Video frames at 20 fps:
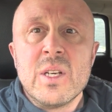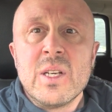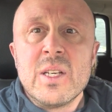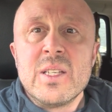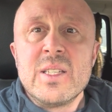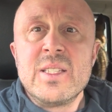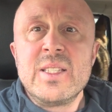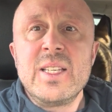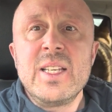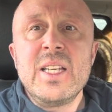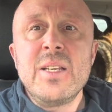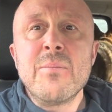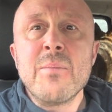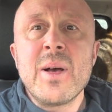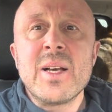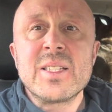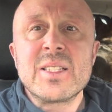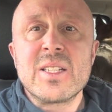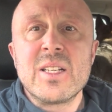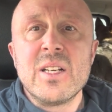
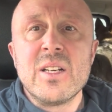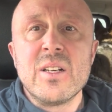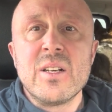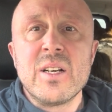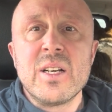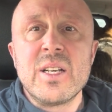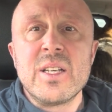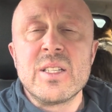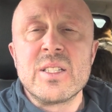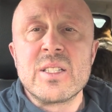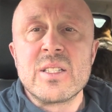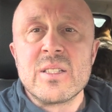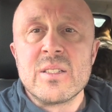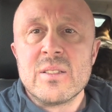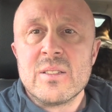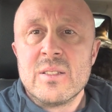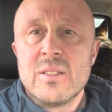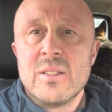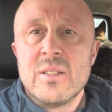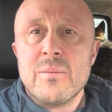demasculinize
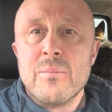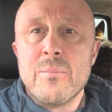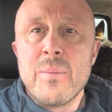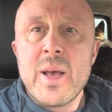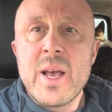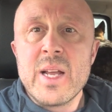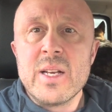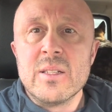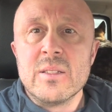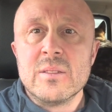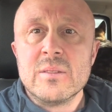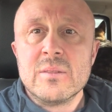men?